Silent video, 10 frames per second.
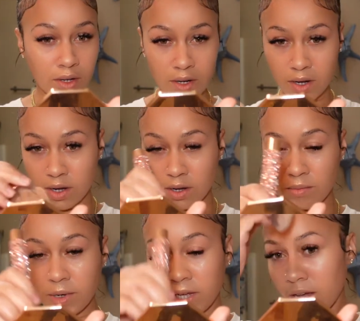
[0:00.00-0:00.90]

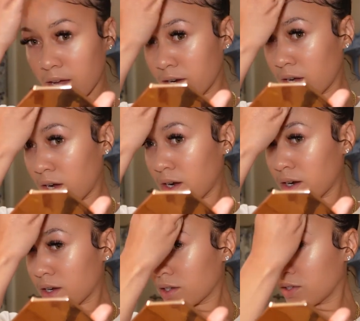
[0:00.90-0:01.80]
But yeah, no,
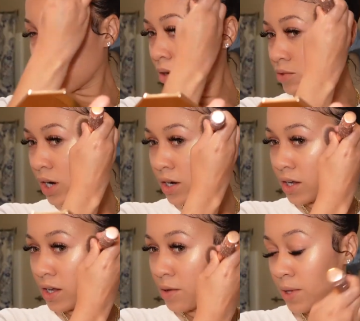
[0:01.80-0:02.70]
so I'm trying to
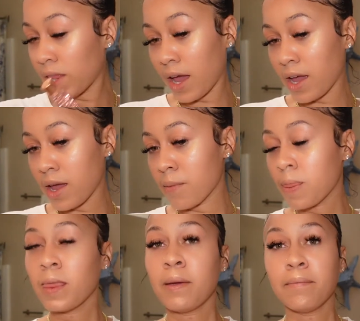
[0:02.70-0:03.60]
keep it light
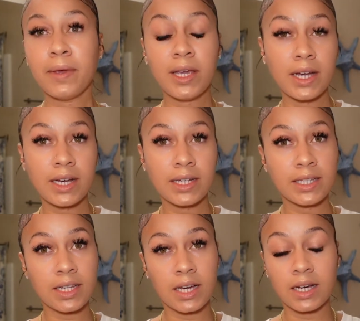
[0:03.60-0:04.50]

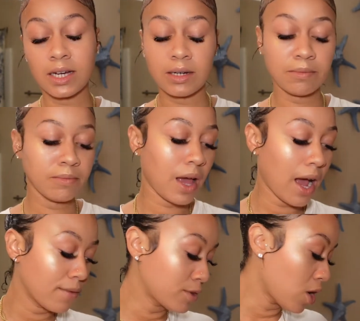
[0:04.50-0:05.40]
because I
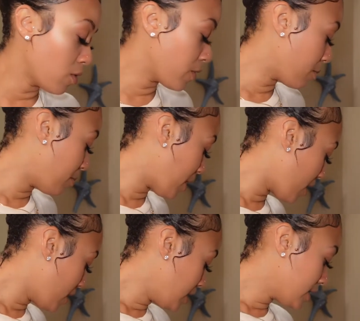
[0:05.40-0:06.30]
have COVID, but
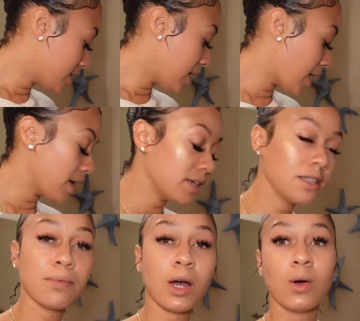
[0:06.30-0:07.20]
today is
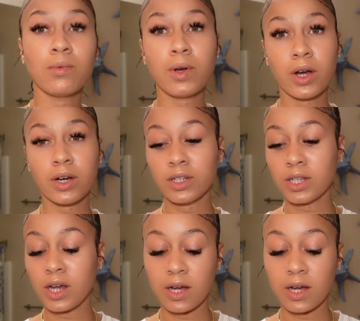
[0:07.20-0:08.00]
my homegirl's